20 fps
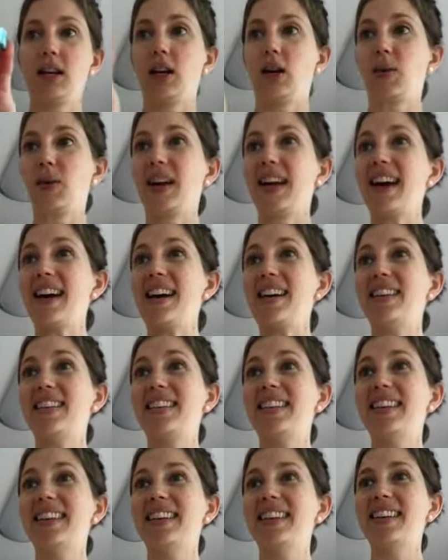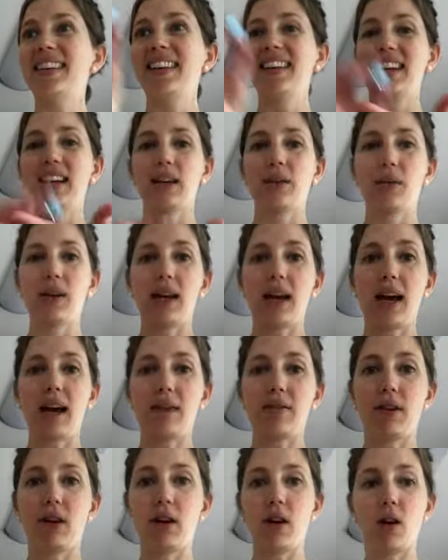Here we go. We
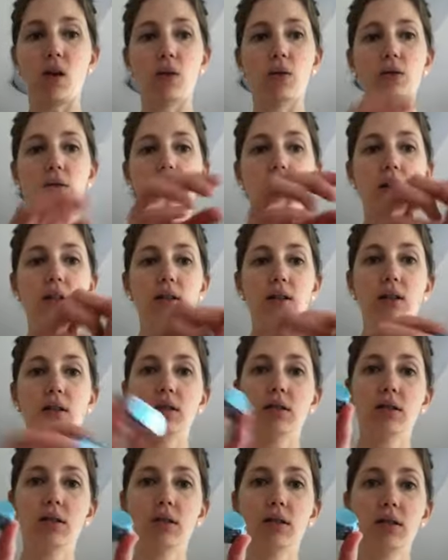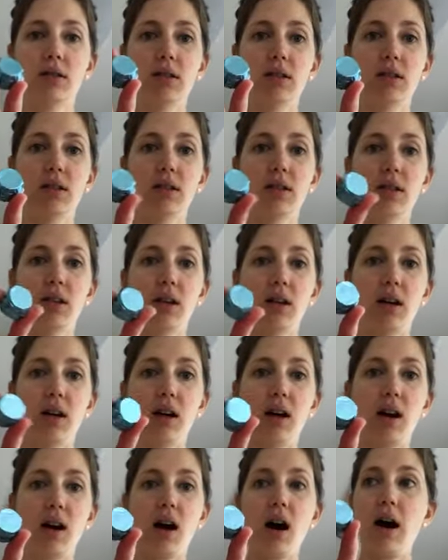have our own little
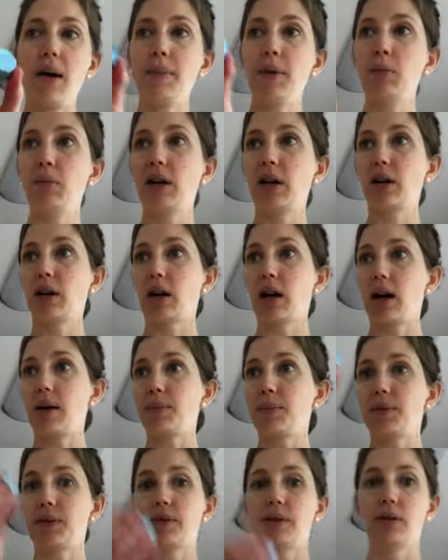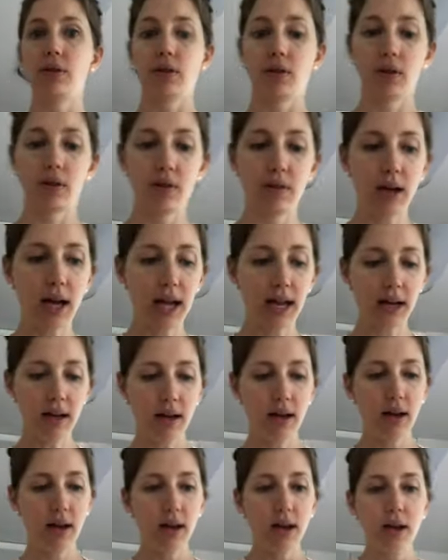almond butter cups, all right?
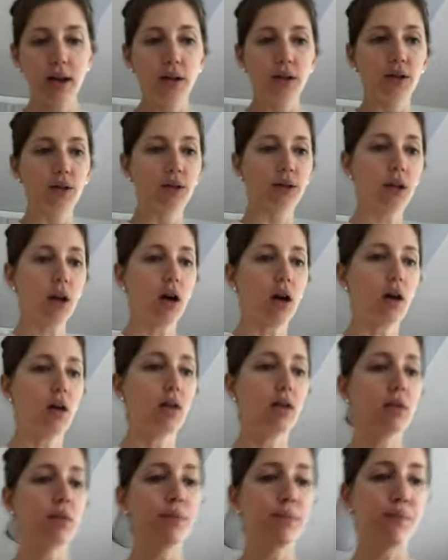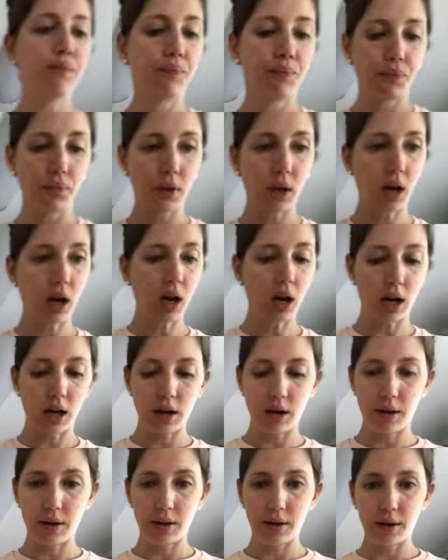So,
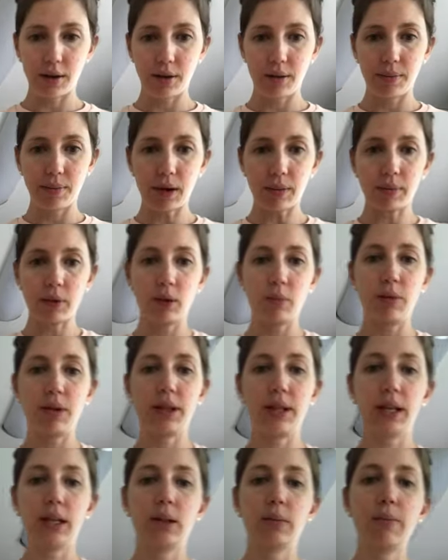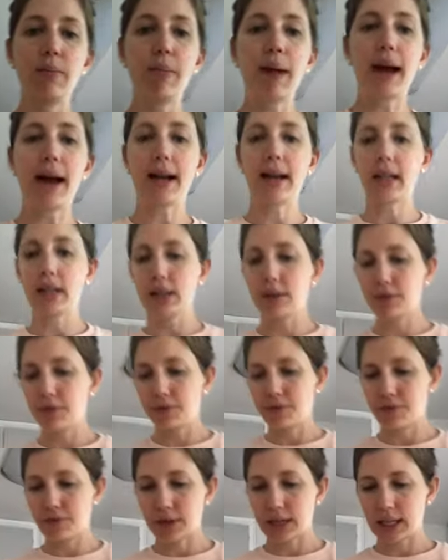um, I'm gonna put these back in the
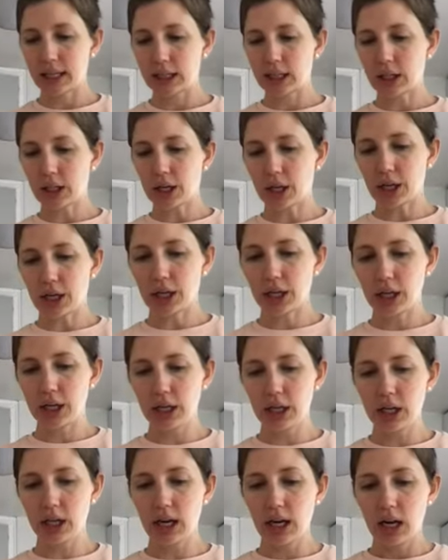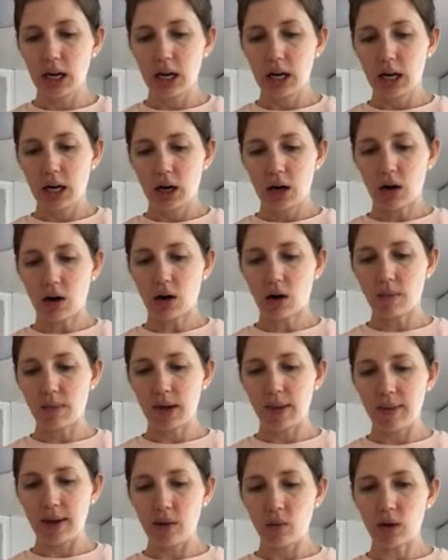freezer, or
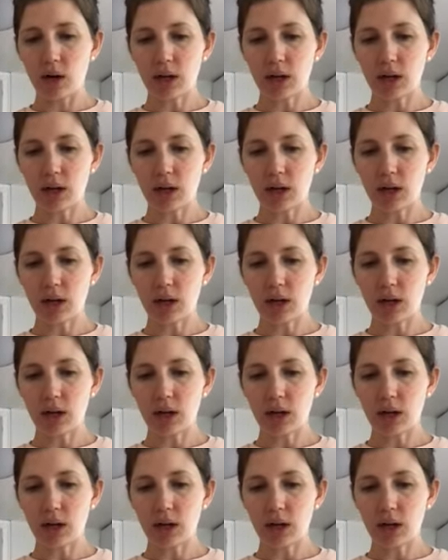maybe what